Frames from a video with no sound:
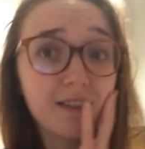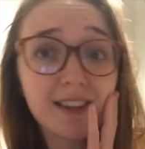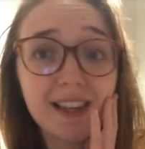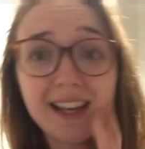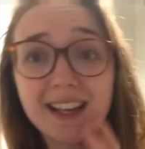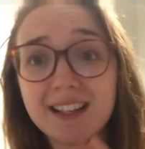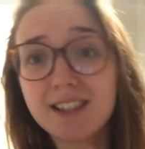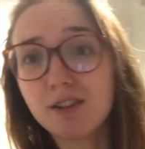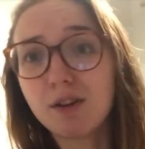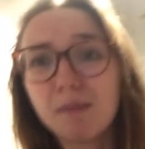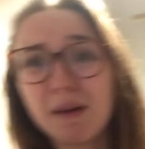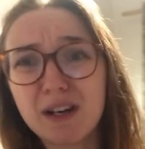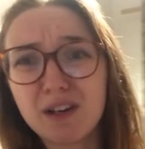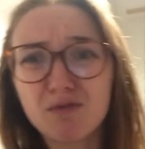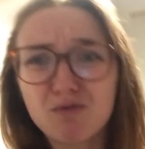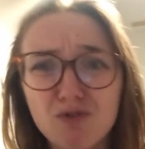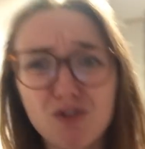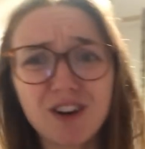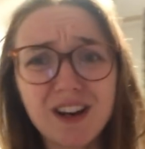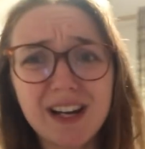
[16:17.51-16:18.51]
thick so it made it
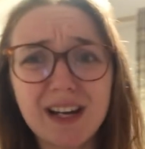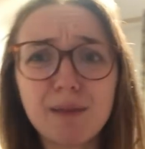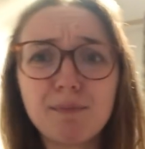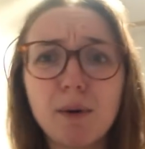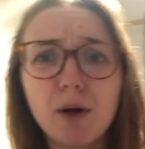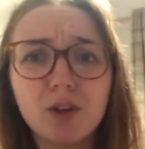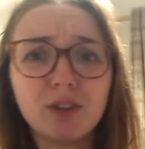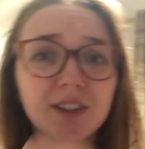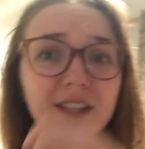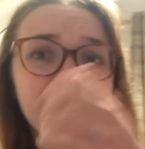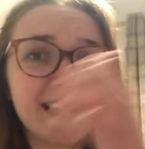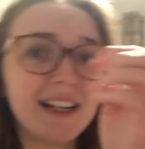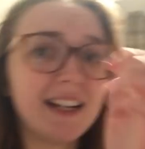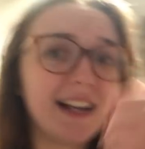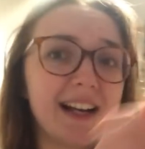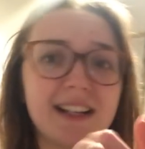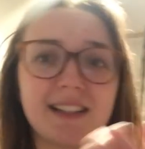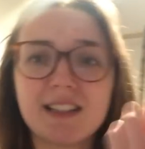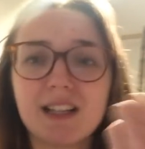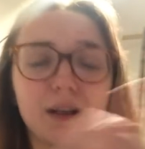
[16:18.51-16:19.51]
really bulky and
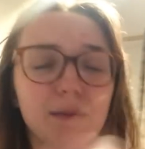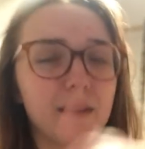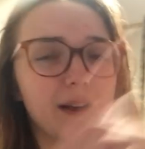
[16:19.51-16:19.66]
I ended up